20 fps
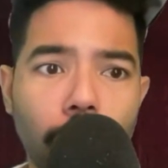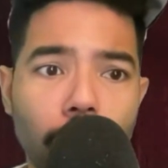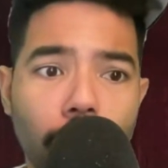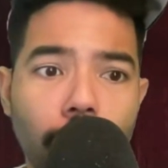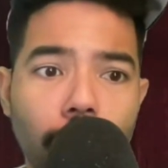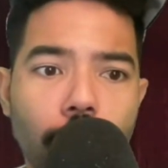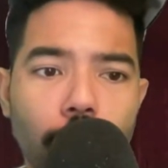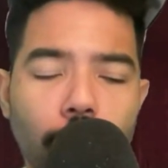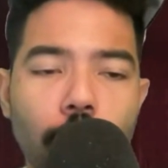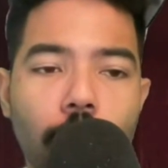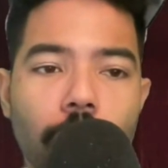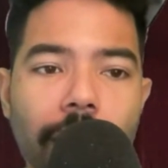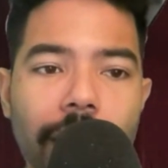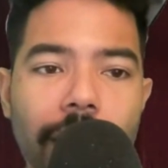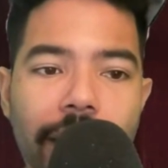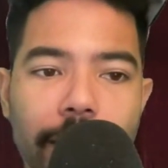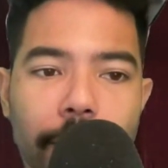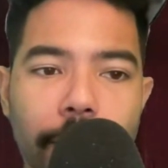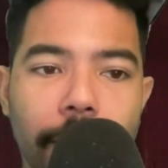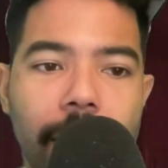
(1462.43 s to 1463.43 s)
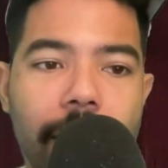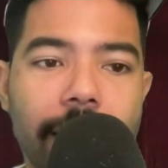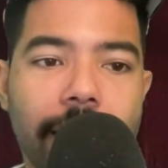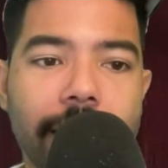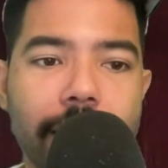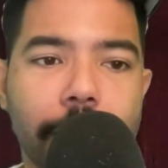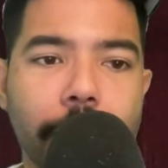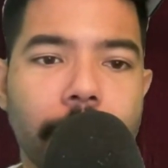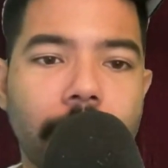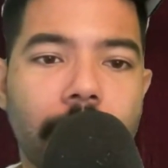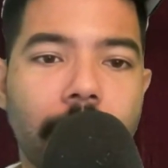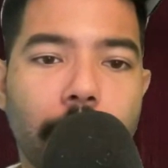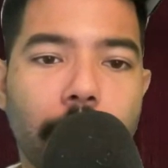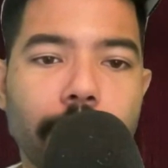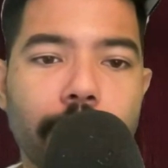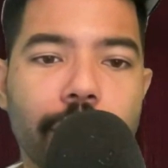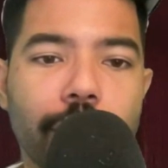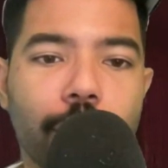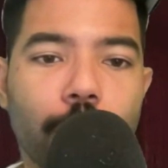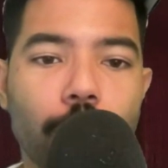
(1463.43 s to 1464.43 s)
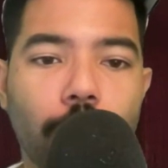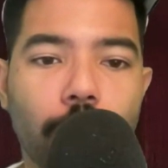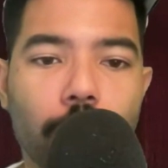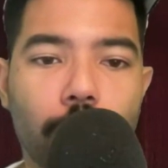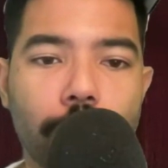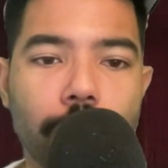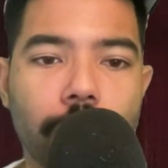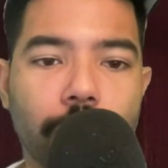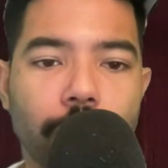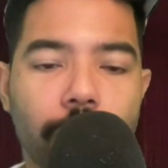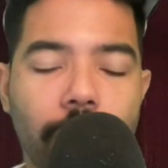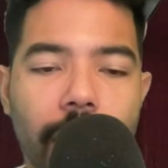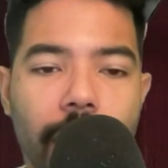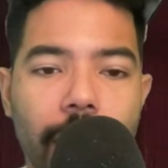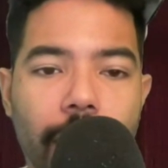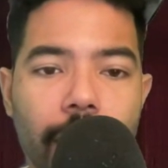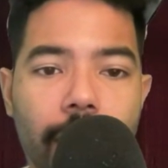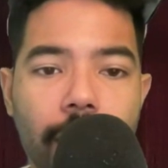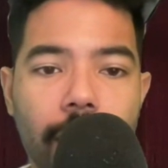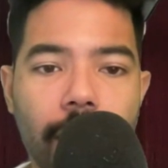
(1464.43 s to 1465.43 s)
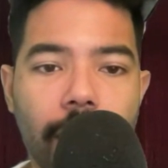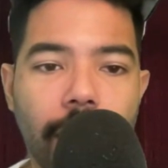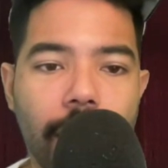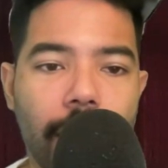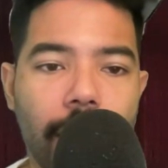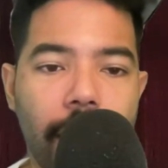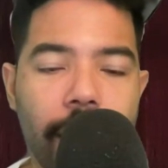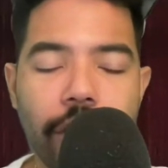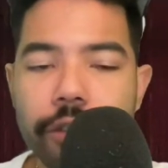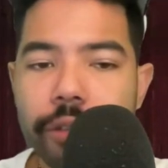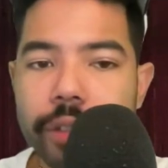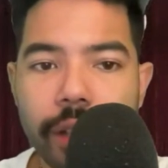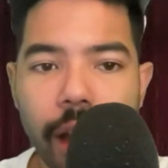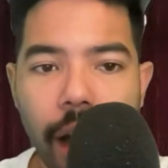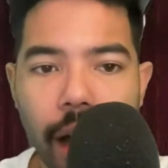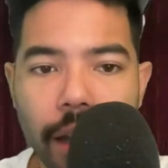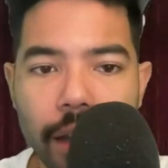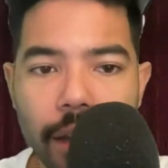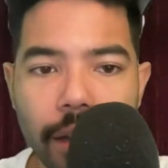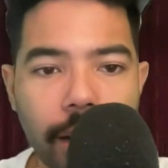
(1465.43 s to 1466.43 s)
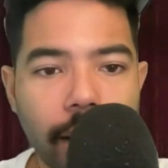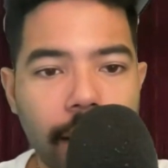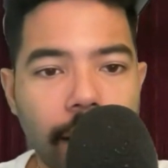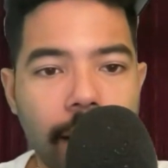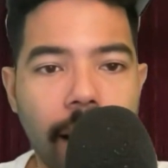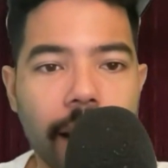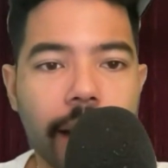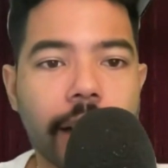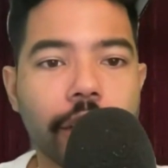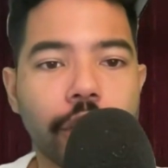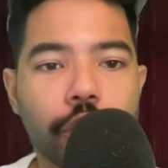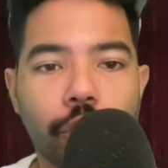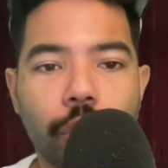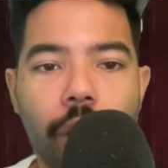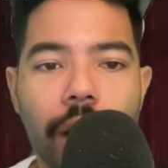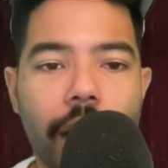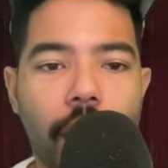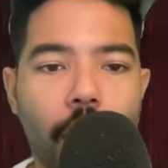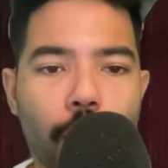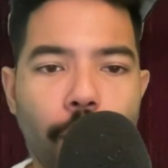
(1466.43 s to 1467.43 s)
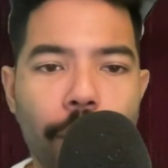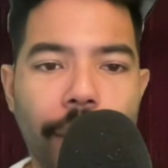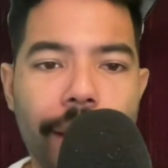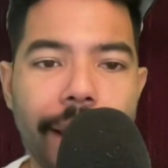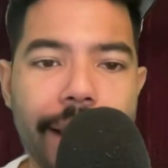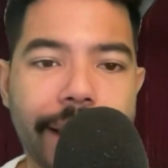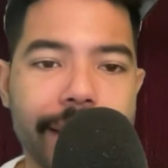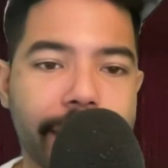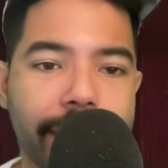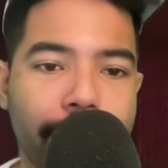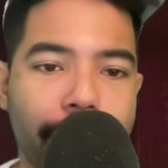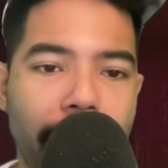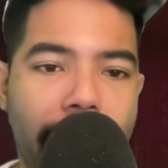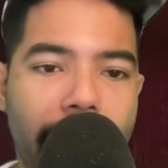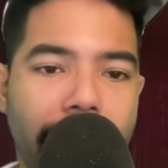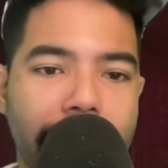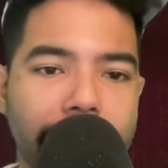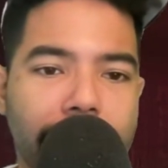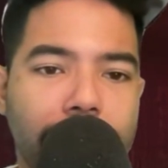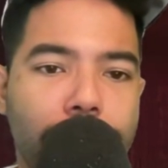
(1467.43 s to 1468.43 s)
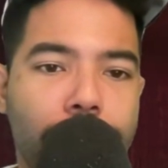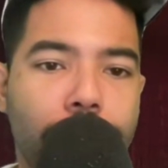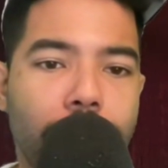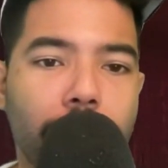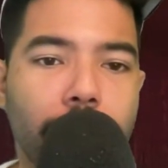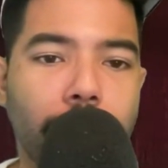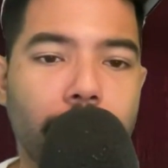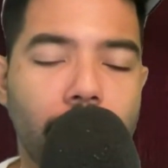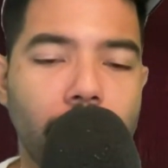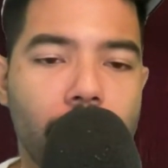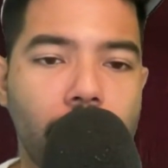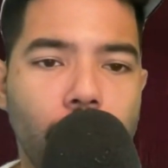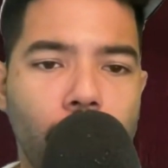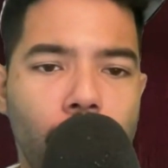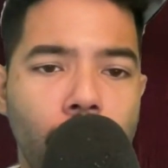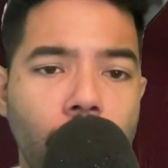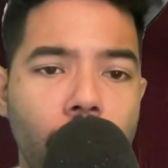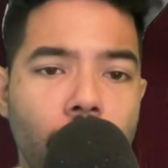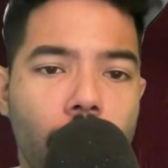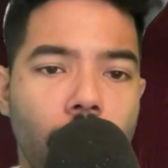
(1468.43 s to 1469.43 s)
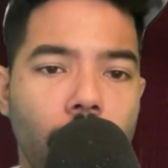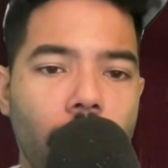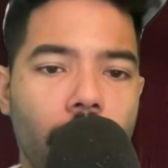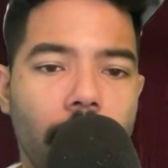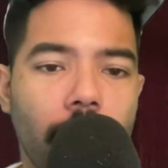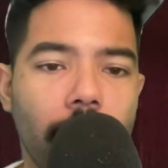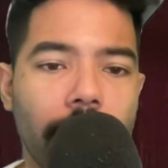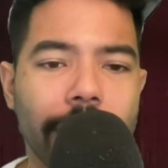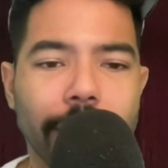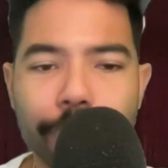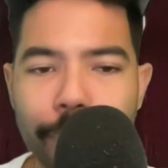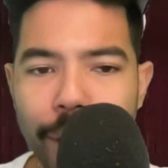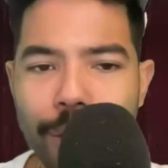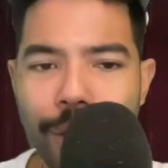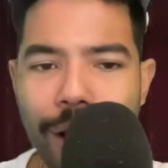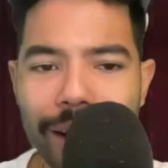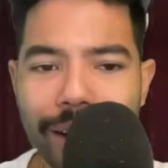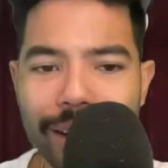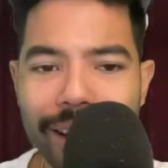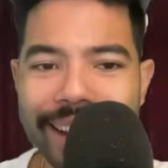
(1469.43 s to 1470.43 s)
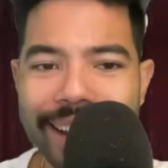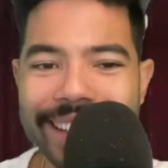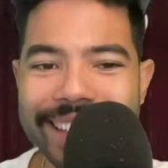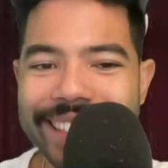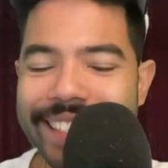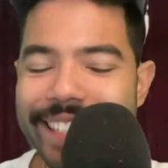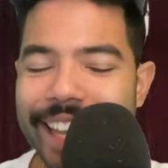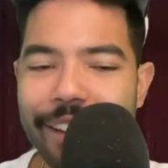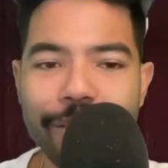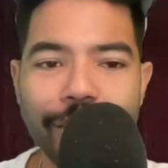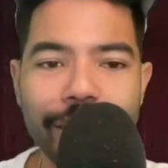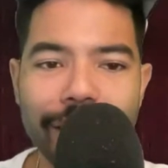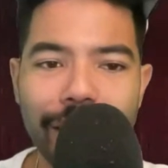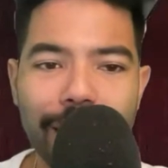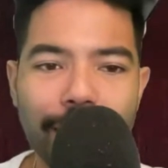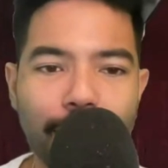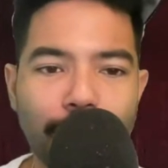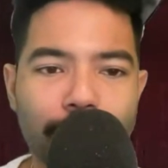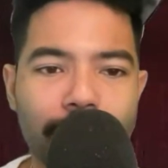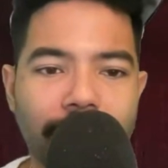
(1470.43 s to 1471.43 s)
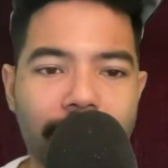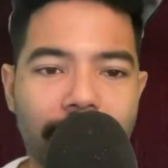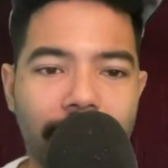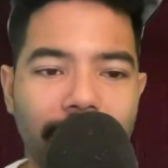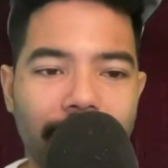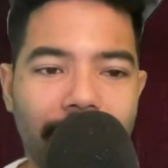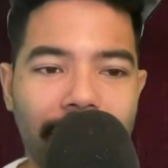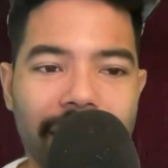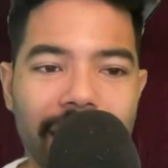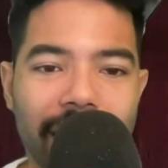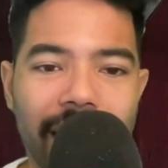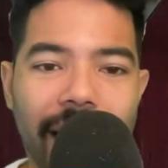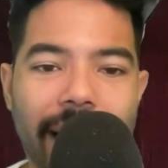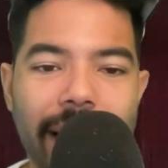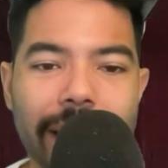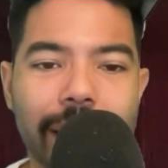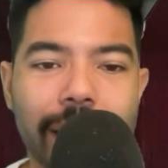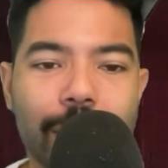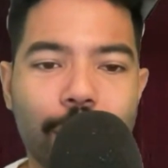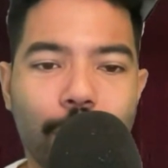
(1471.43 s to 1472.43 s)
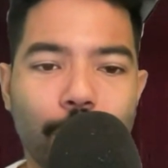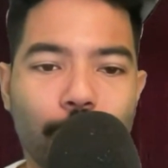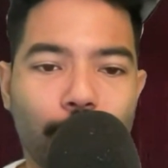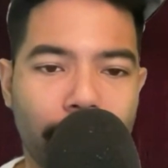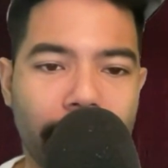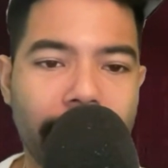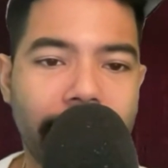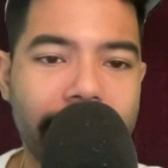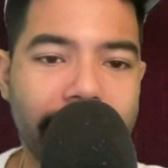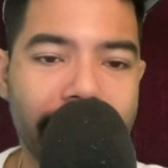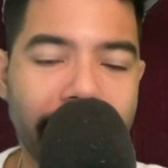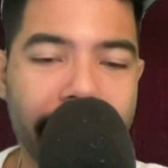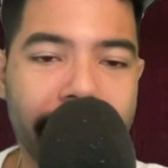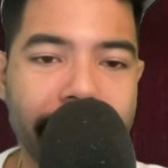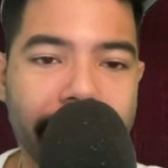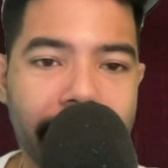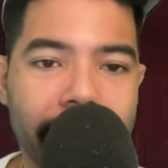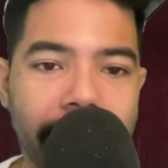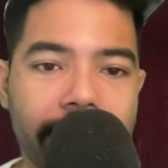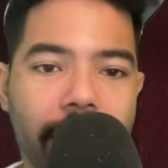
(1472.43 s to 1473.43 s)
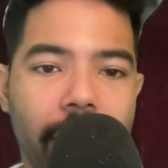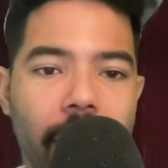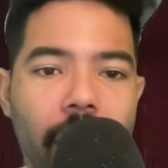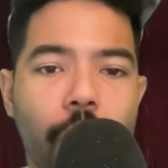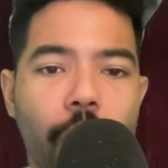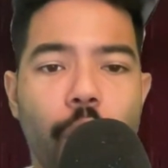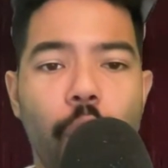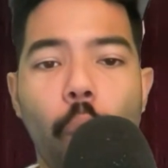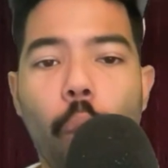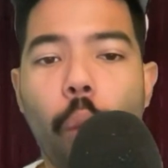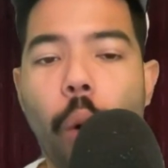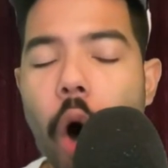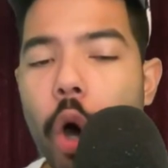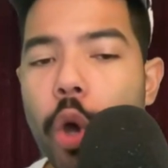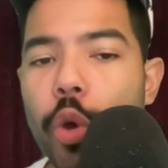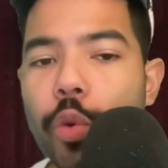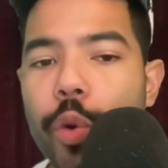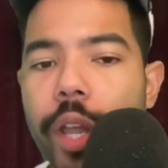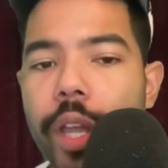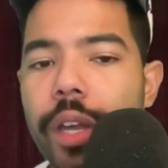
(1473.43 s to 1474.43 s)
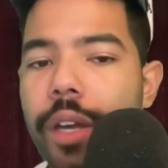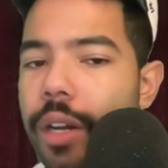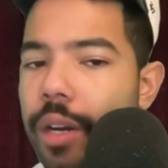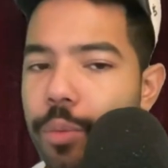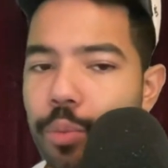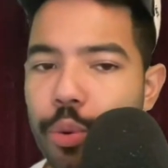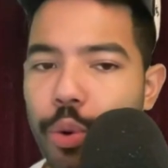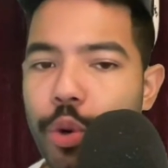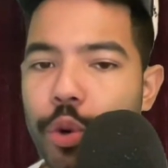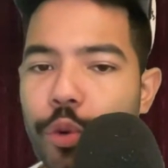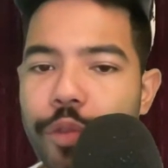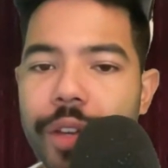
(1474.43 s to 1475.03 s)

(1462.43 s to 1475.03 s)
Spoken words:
You do look at the plate discipline numbers for Lourdes Gurriel, and they're solid. Like, his strikeout rate isn't bad. He's been below, he's been around like 17% like the last three seasons. The walk rate could improve.